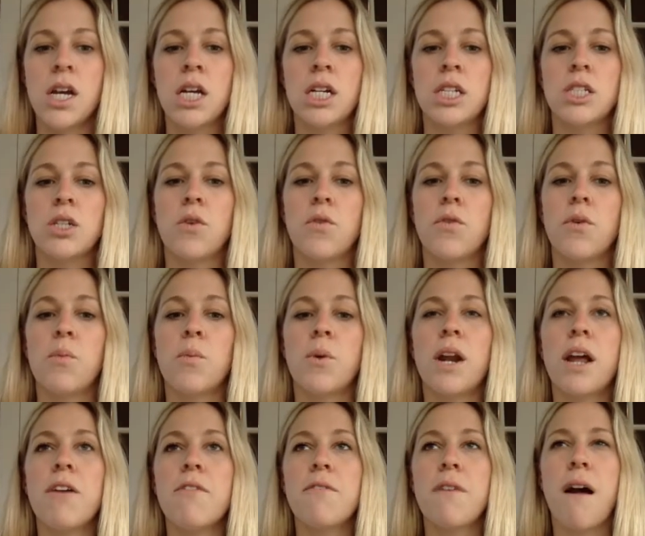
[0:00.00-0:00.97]
So from what
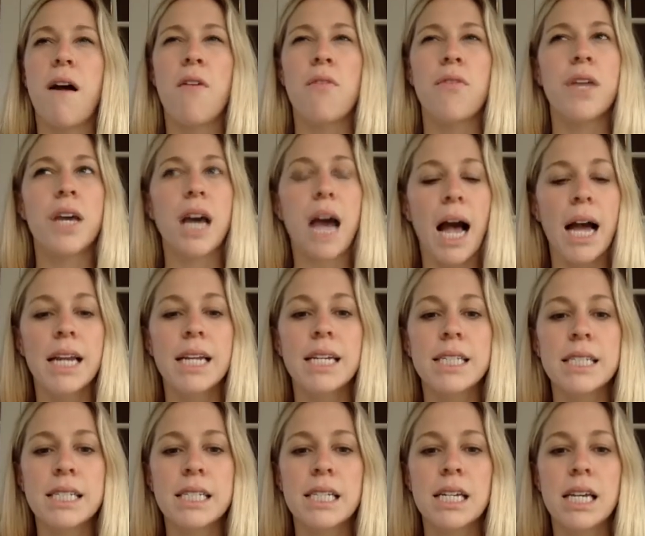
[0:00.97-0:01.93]
I found, the
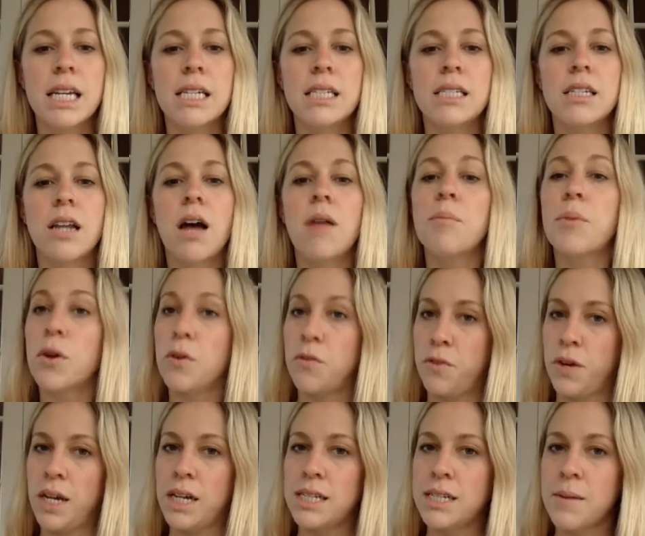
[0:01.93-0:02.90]
guidance is not
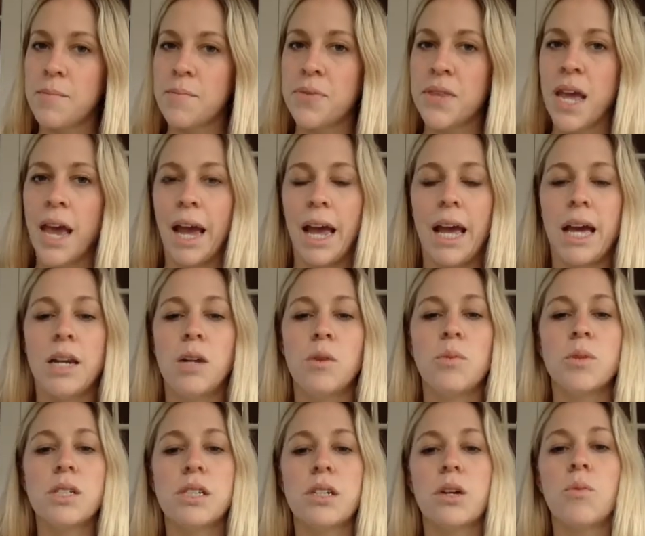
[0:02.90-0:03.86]
perfect, and it
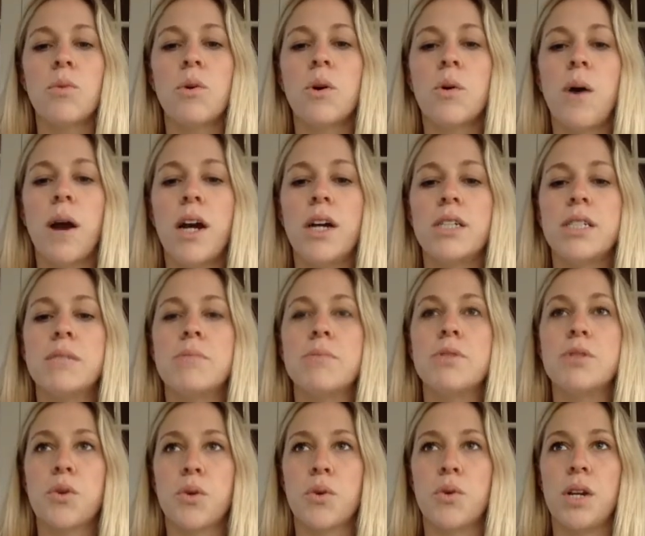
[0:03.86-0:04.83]
will still require some
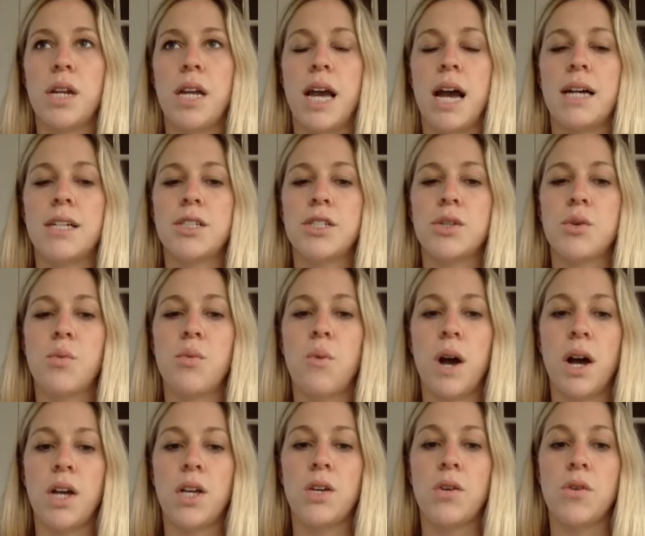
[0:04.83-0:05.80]
scrutiny as to
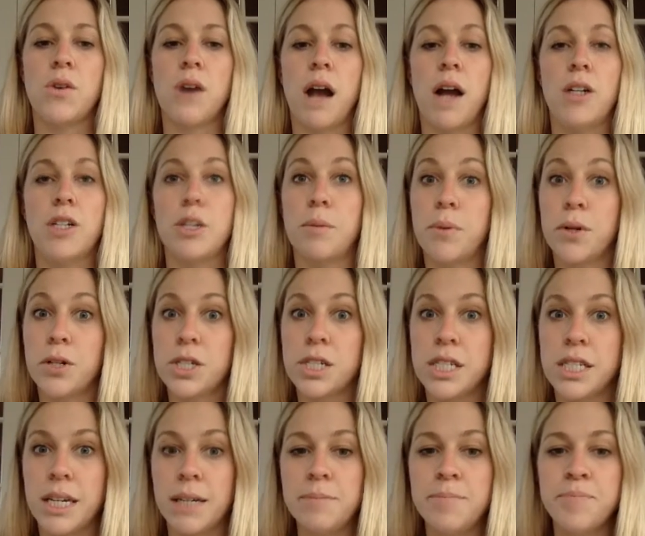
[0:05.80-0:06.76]
what you're actually
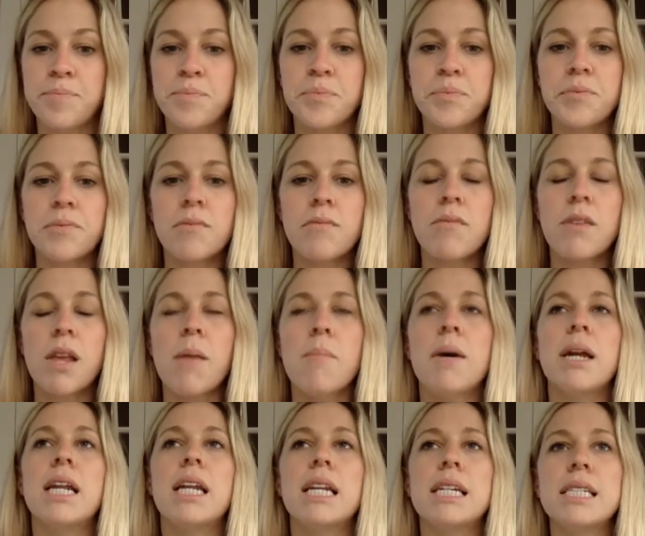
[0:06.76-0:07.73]
purchasing,
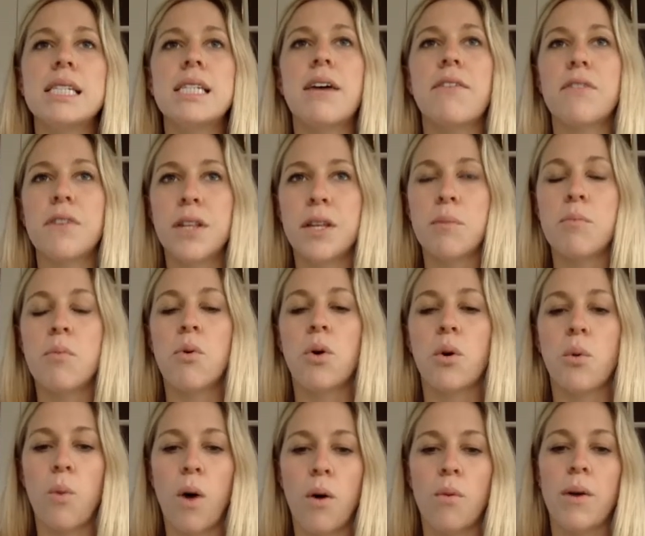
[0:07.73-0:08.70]
but it is definitely
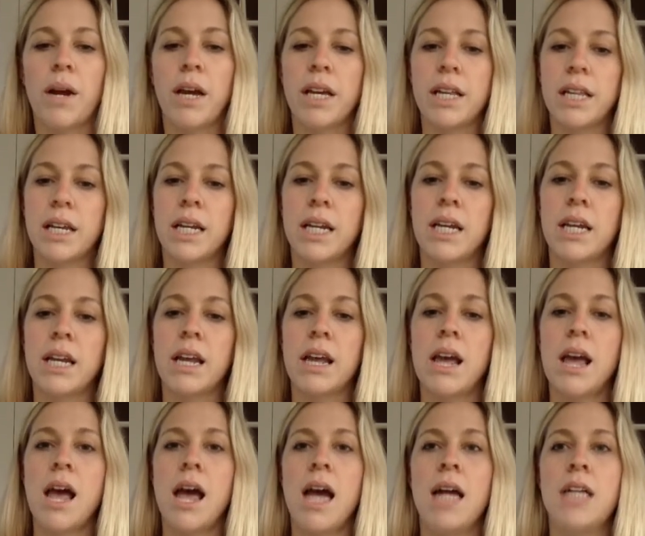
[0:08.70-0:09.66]
more well-regulated.
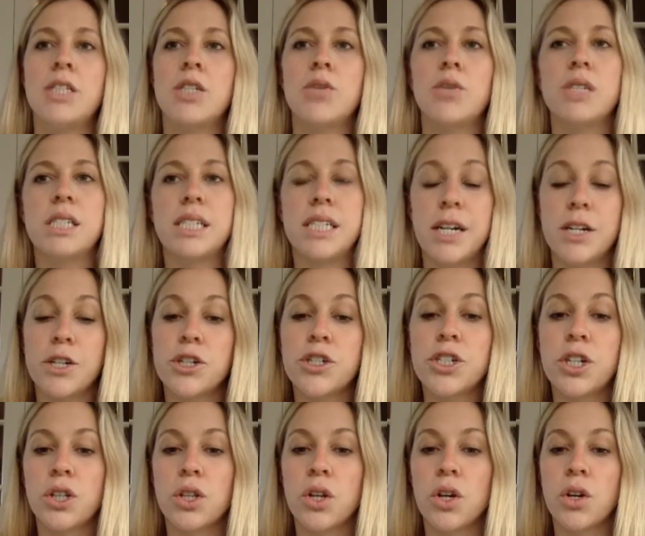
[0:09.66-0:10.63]
And so the standard
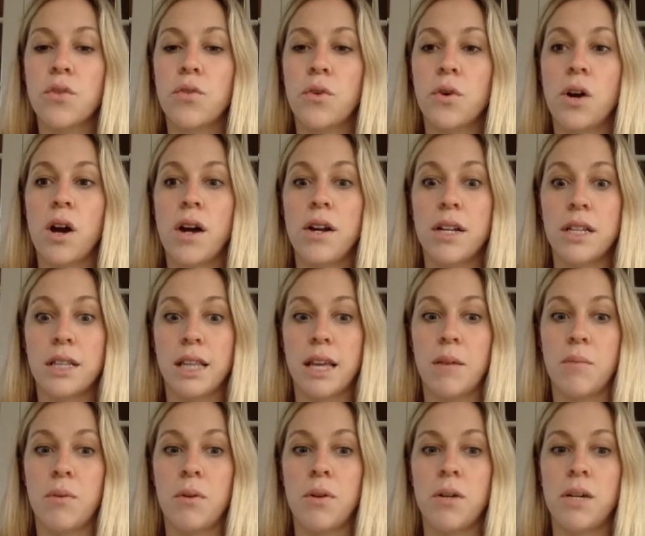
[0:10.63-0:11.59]
to look for on a
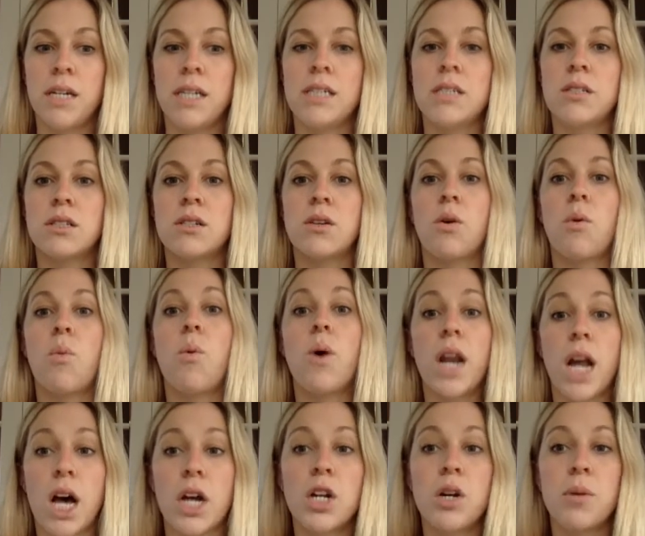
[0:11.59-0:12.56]
label is
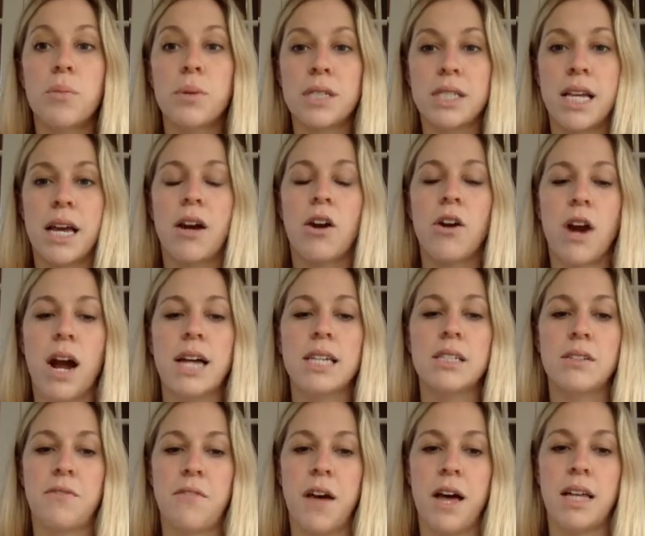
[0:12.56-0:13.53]
100%
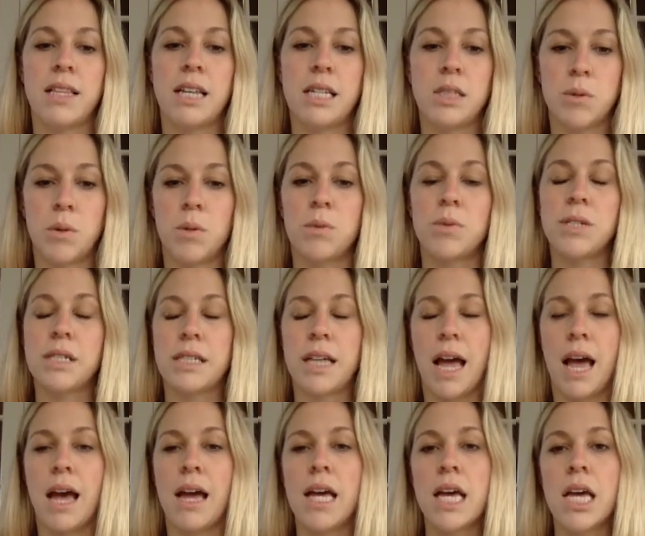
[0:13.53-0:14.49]
grass-fed. That's what it will
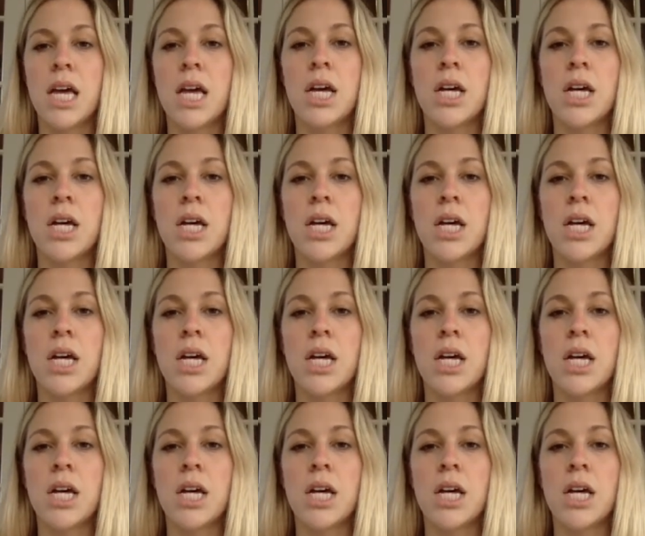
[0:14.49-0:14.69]
say.